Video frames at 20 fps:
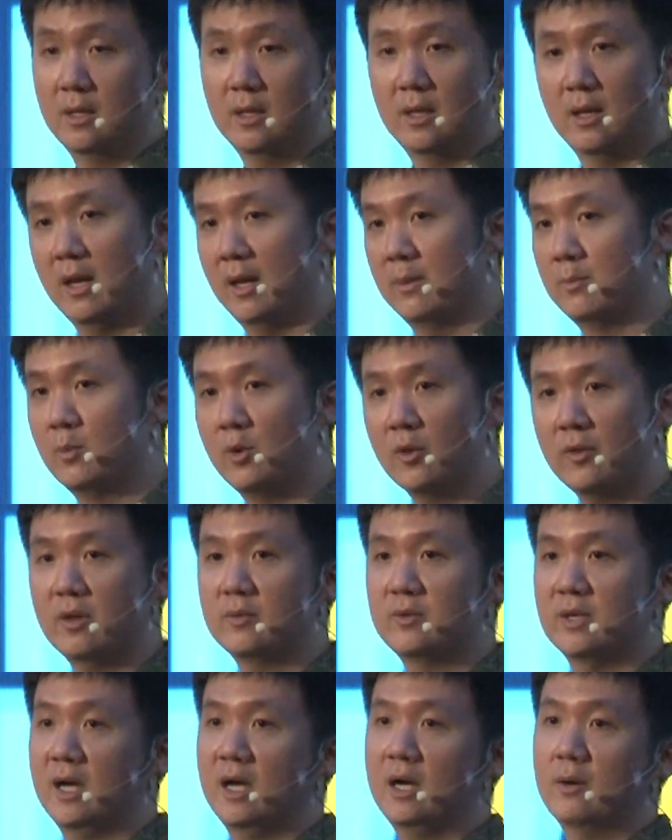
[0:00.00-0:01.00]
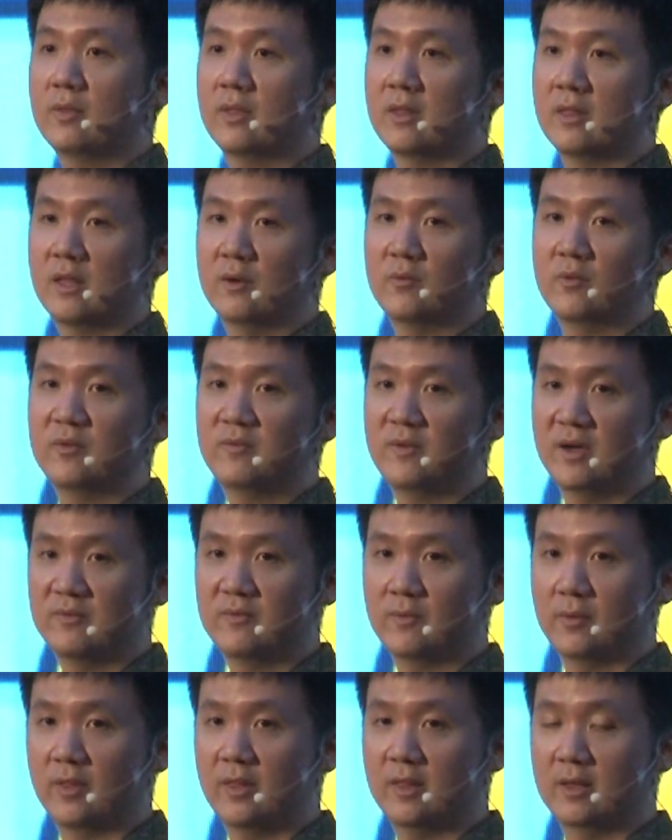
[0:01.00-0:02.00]
And most of the houses that we find
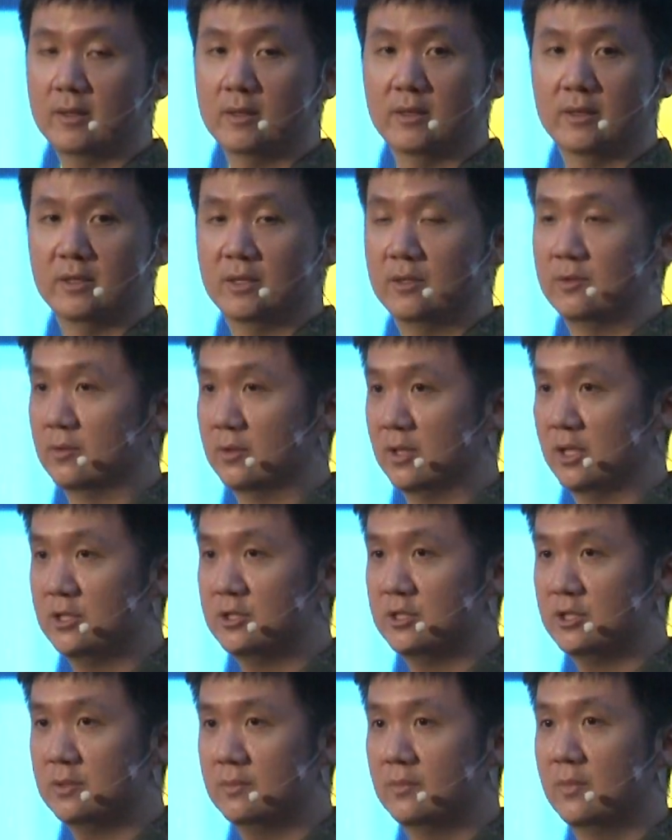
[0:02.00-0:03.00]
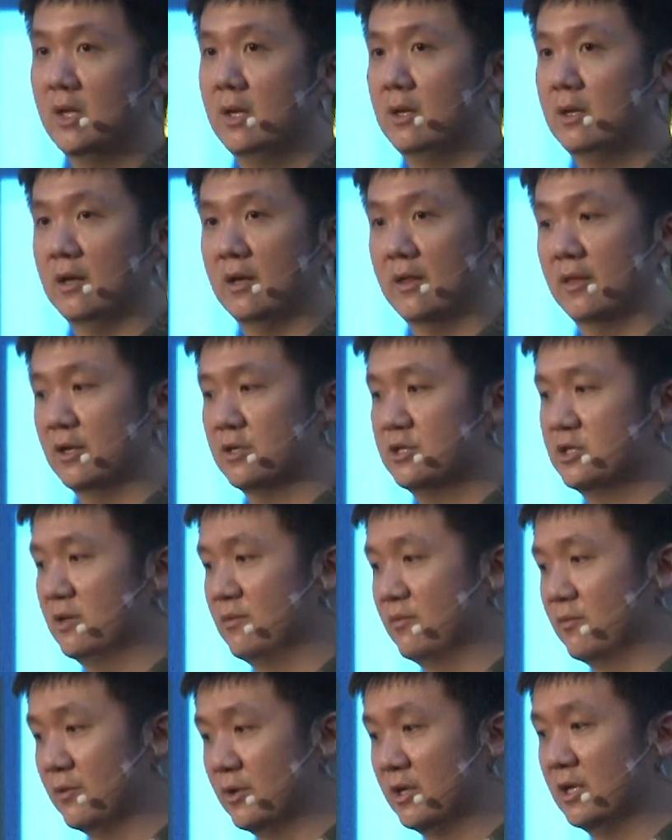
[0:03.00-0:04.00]
for sale in Indonesia is actually
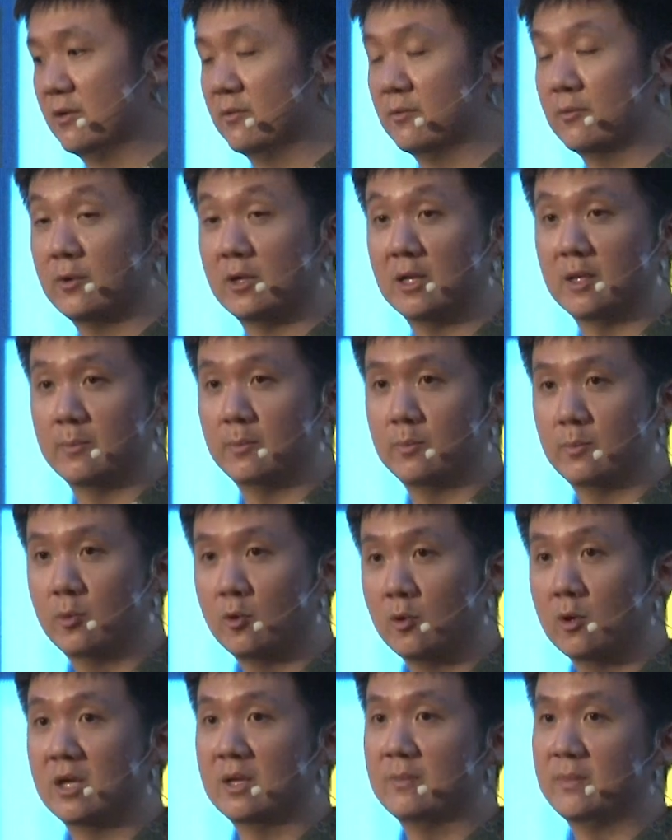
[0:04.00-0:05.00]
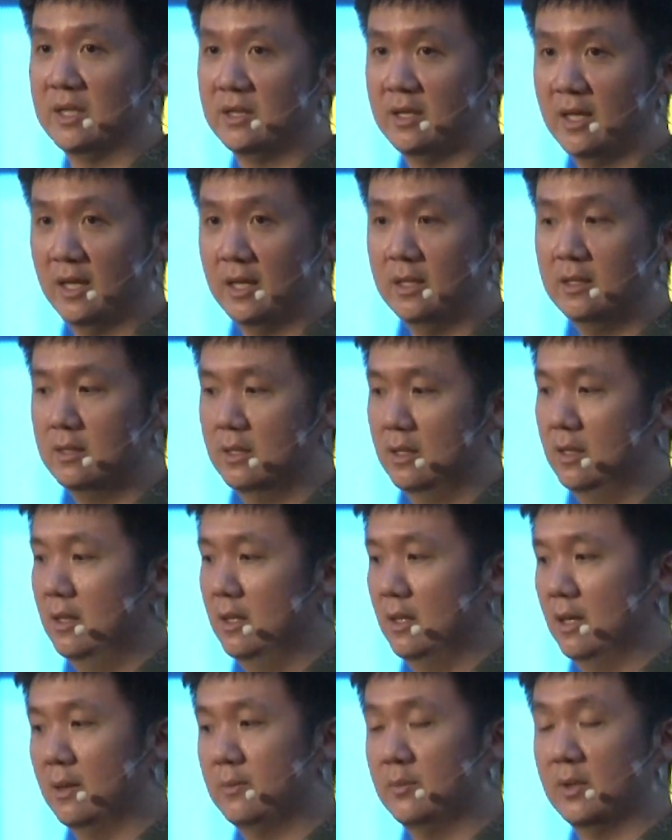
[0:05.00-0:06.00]
really, really poorly maintained.
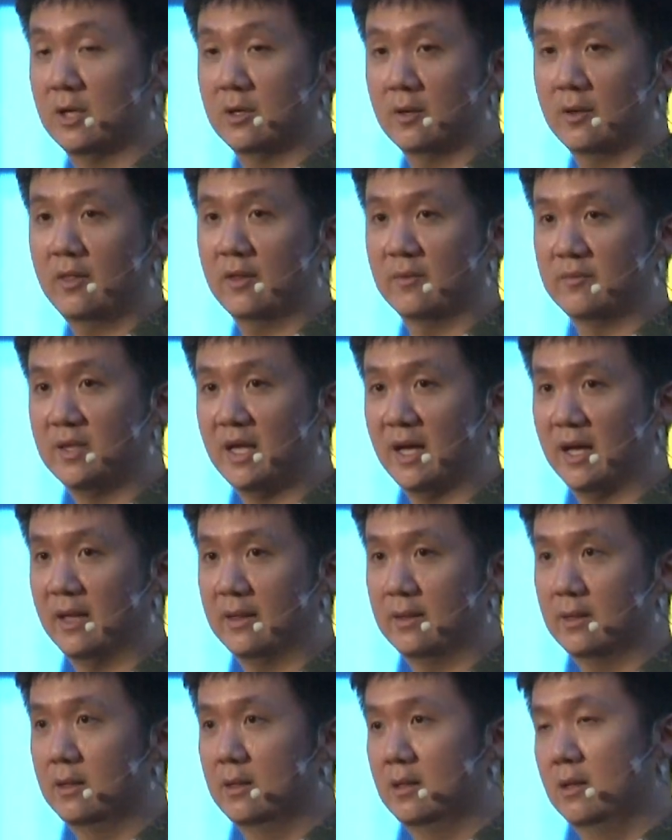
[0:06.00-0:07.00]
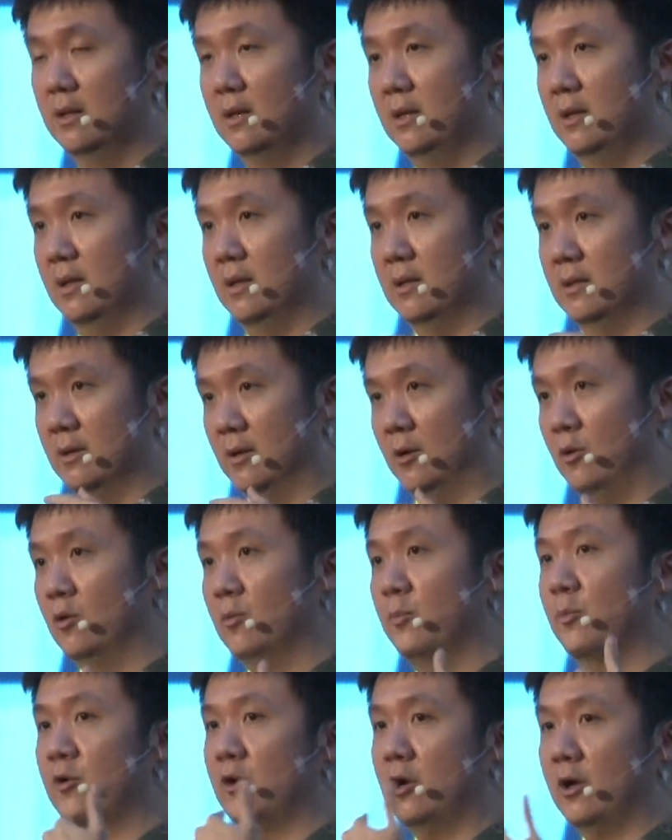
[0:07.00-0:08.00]
And because of that, the whole
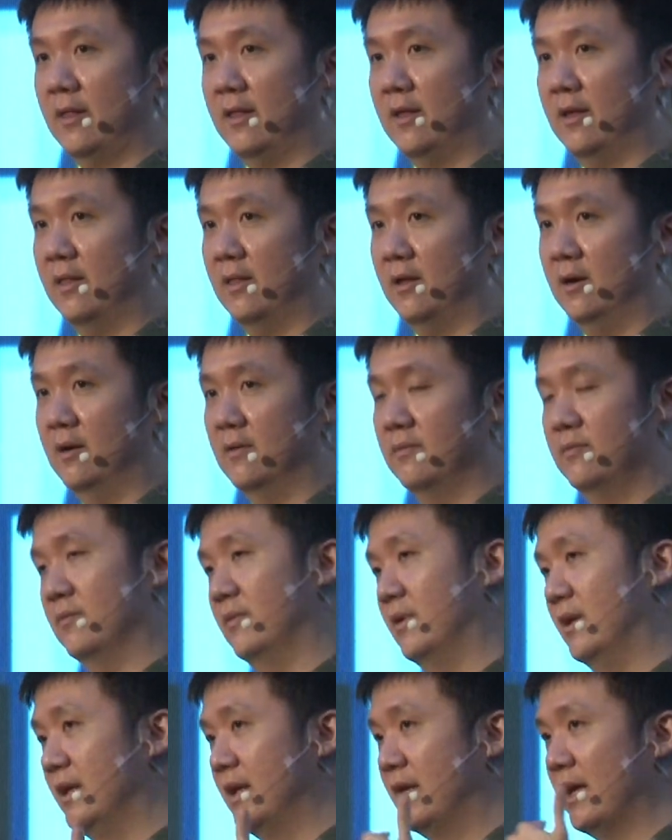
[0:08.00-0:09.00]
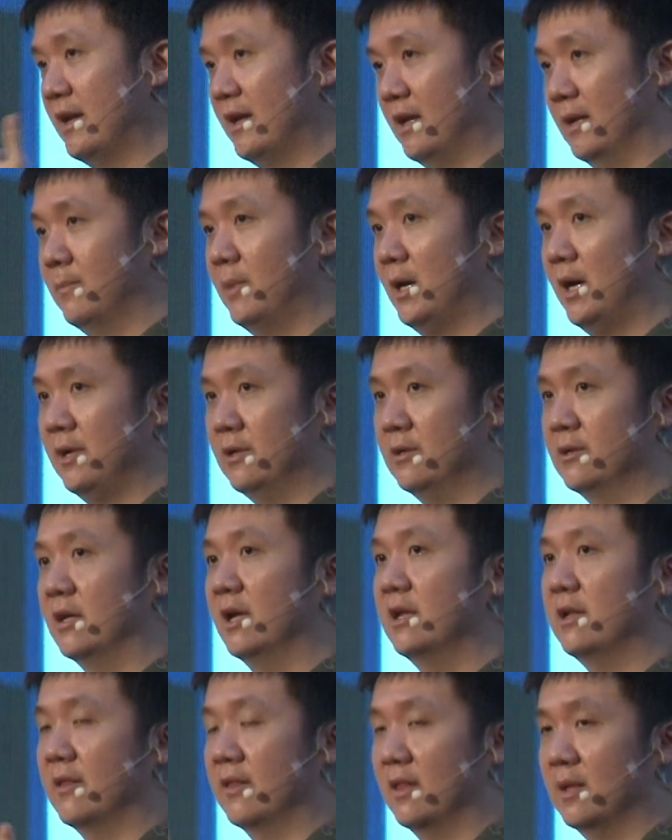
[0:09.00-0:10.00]
process of getting a buyer,
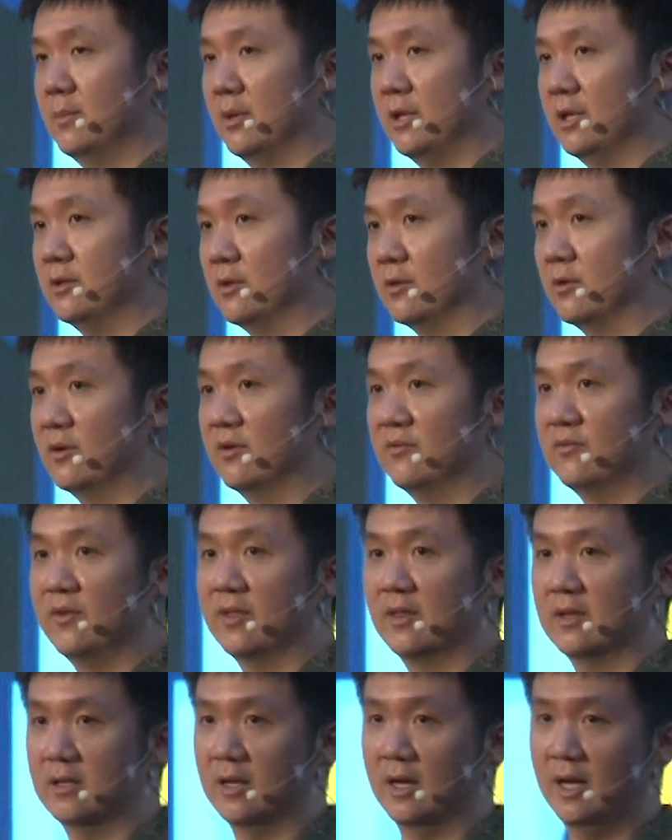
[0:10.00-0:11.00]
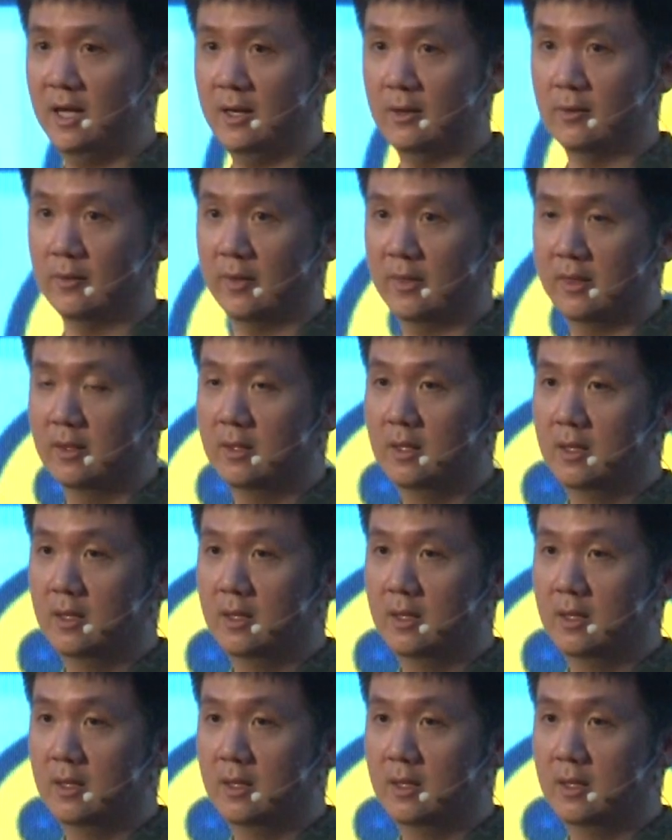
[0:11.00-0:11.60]
getting somebody to go and visit the house,